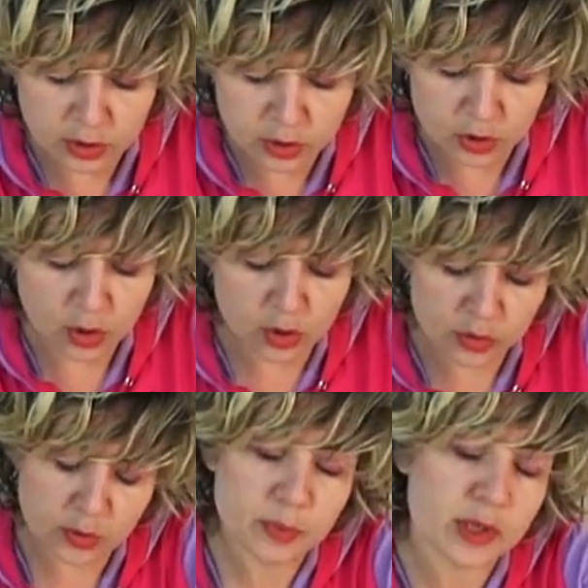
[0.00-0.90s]

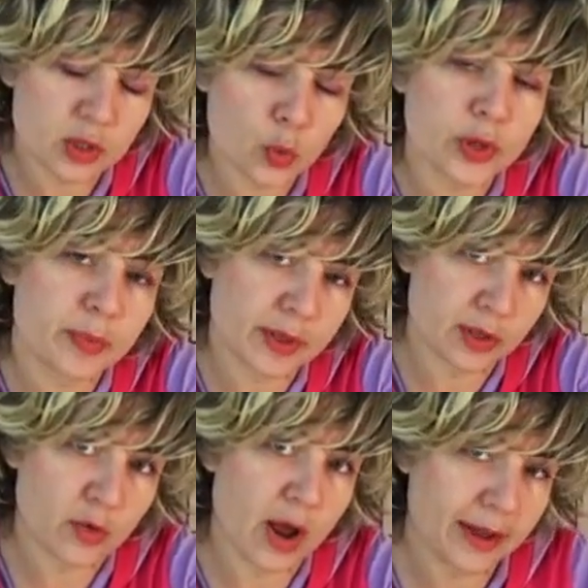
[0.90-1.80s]
your meat will be
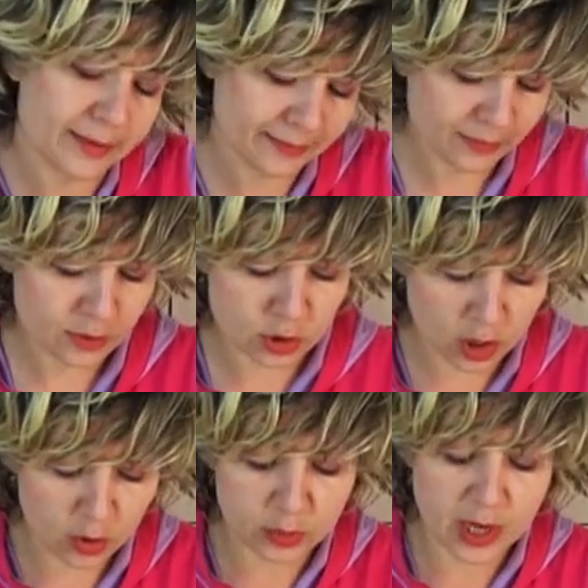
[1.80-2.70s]
dry. So
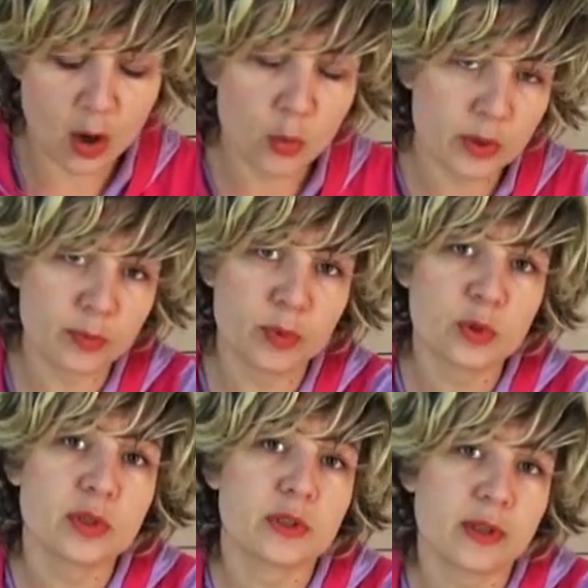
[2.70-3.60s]
now we'll
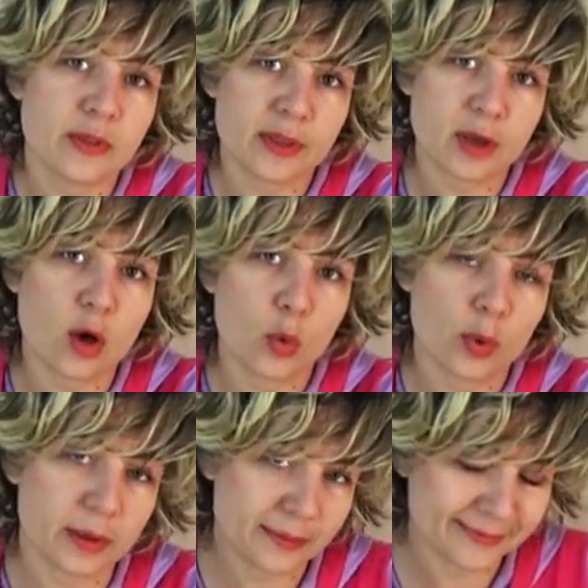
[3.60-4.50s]
put it in the
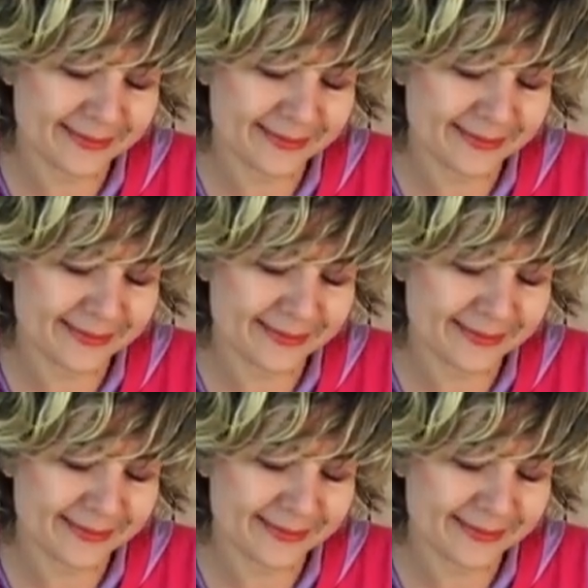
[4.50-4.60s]
oven.